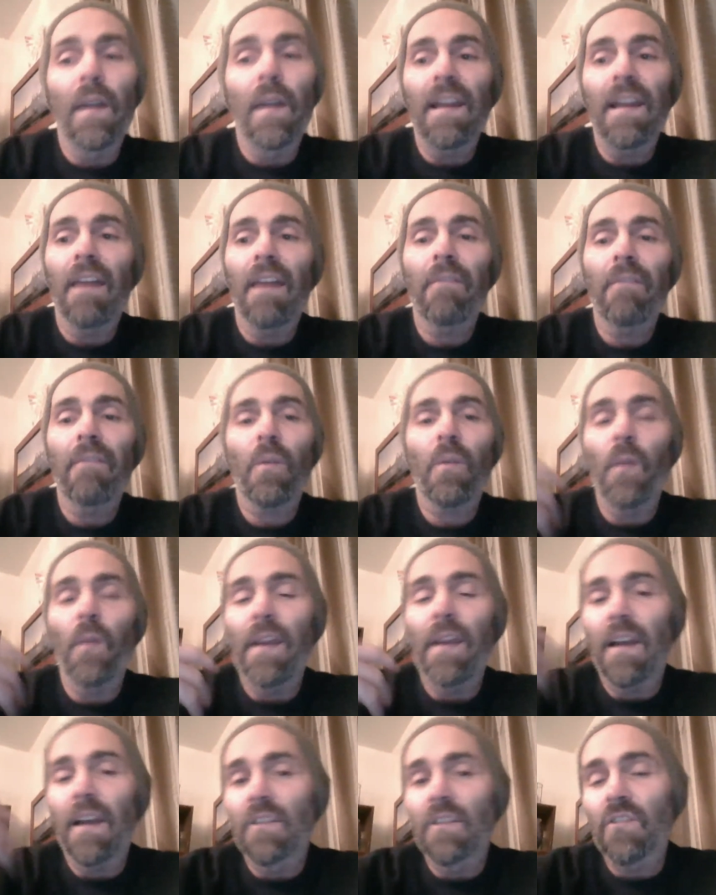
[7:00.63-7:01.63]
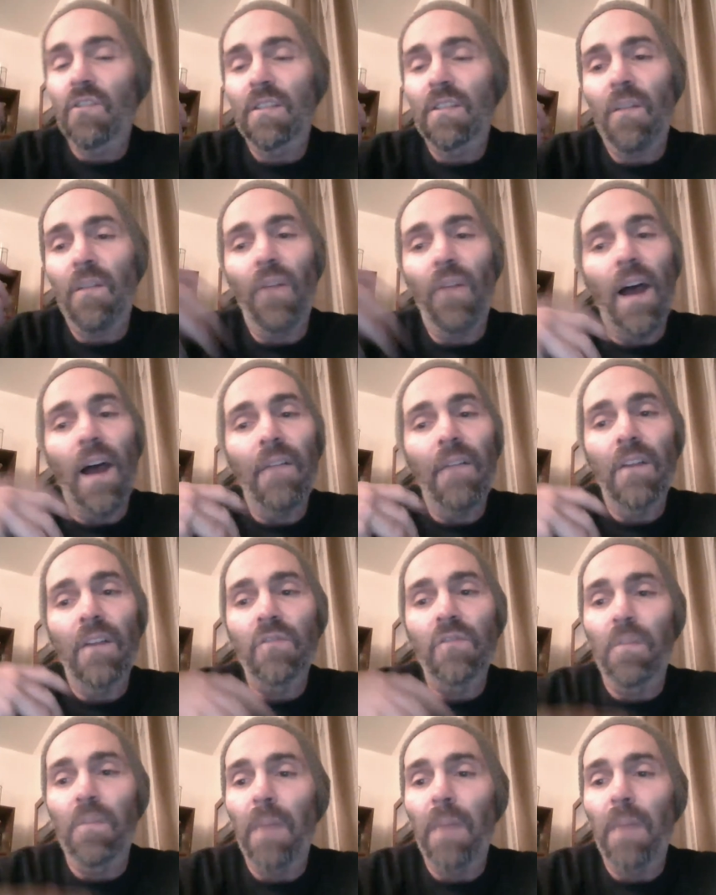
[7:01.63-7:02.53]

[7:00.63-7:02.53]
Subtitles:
Tomorrow, we're going to have 300